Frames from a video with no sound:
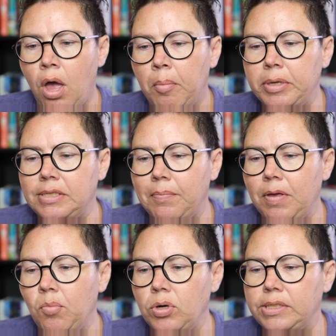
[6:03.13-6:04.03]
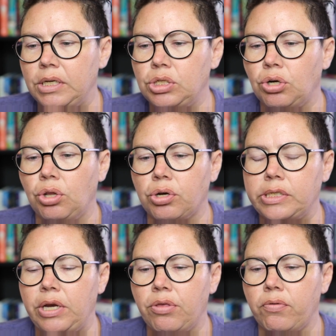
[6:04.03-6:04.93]
but something more sinister
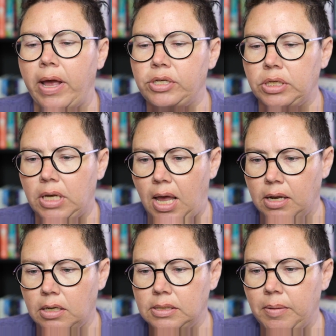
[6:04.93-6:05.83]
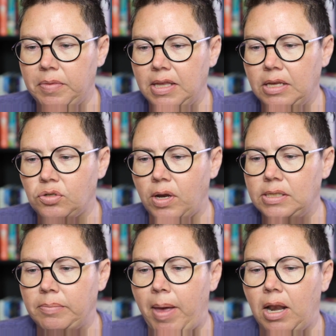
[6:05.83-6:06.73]
lurks near the ranch at night, something that
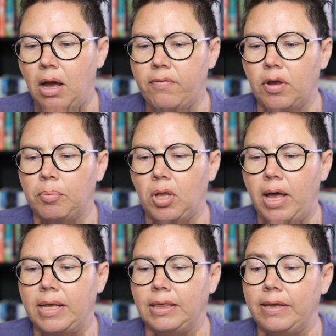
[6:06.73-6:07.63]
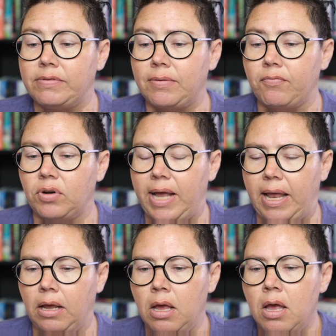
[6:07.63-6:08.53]
drains men of their blood and leaves them for
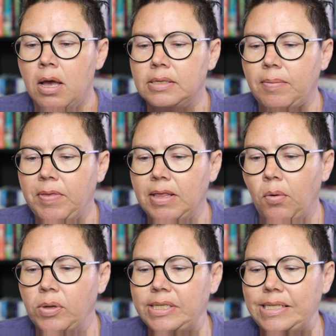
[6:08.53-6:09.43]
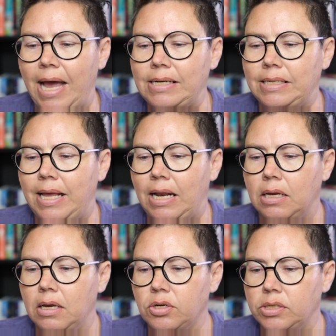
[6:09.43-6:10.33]
dead, something that once attacked Nena
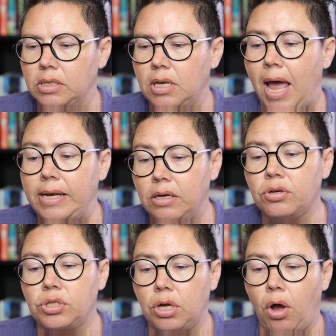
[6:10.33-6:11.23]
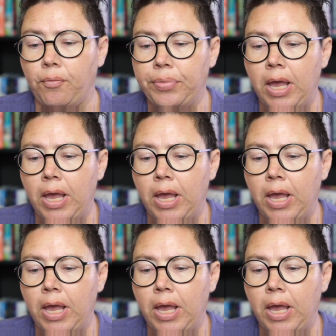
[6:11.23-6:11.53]
9 years ago.